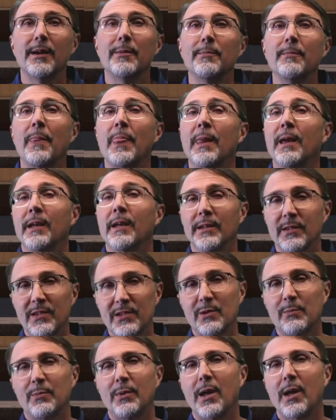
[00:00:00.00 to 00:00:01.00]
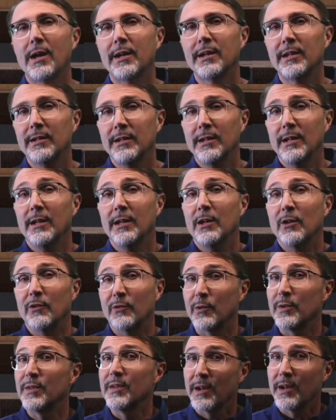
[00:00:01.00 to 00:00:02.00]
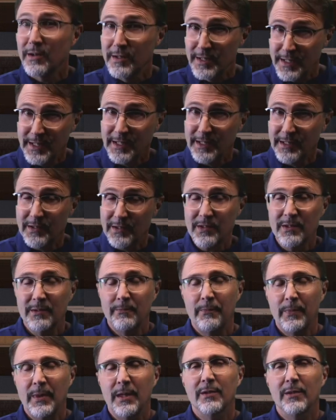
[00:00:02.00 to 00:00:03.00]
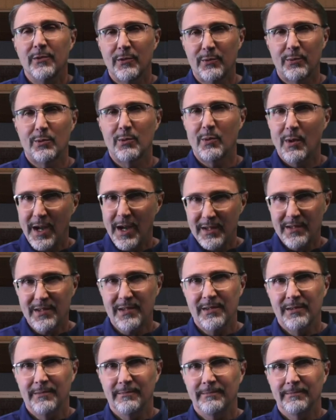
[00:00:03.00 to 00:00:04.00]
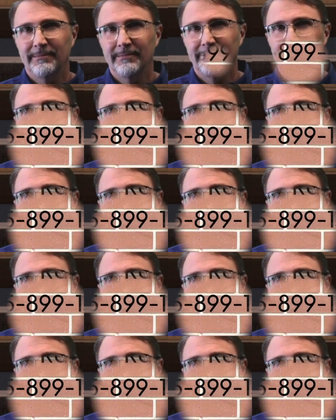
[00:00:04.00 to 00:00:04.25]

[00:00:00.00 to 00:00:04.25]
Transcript: them and supplying for their needs through us.